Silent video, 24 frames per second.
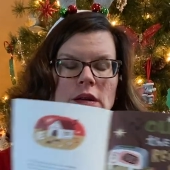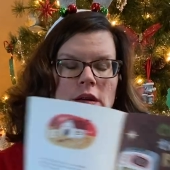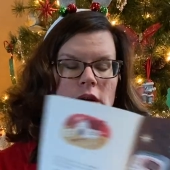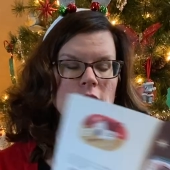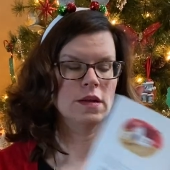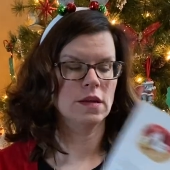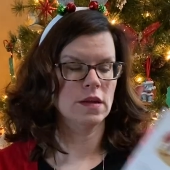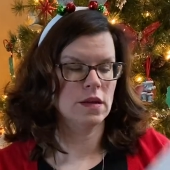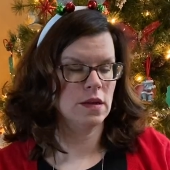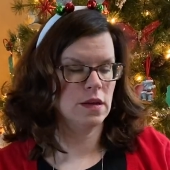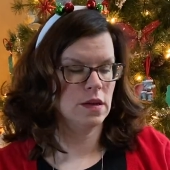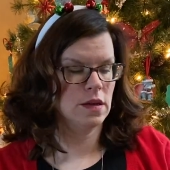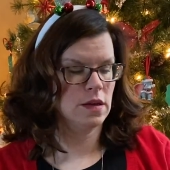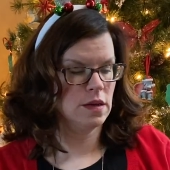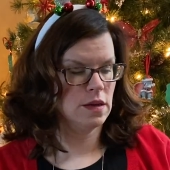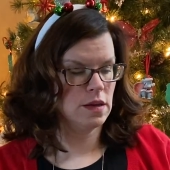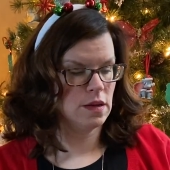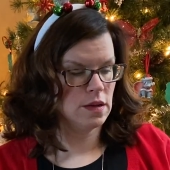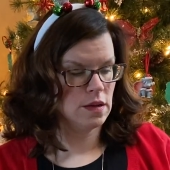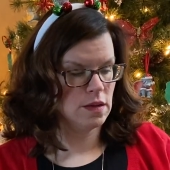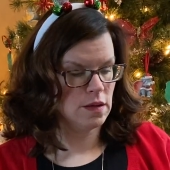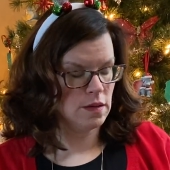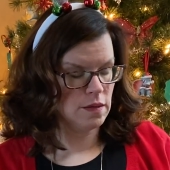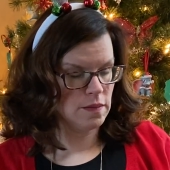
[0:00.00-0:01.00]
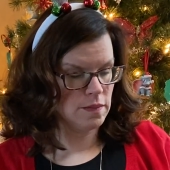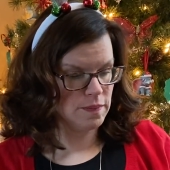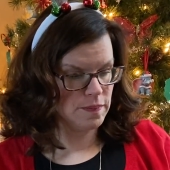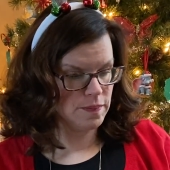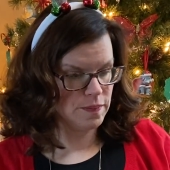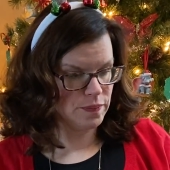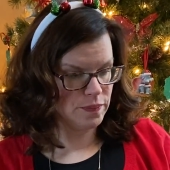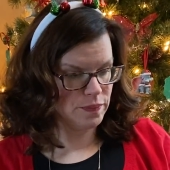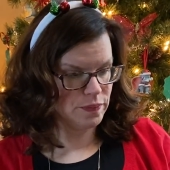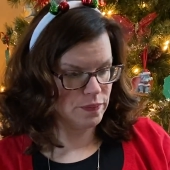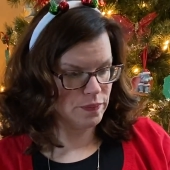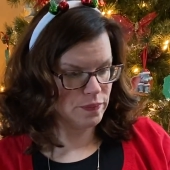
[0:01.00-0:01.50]

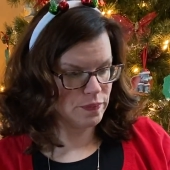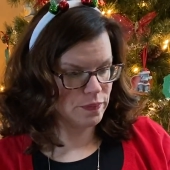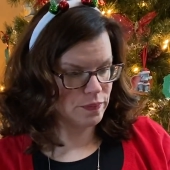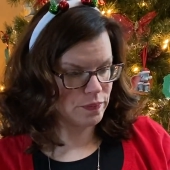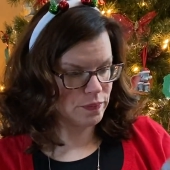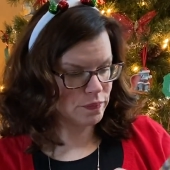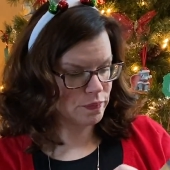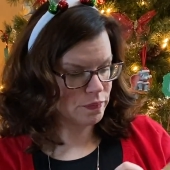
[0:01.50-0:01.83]
No one is speaking in this clip.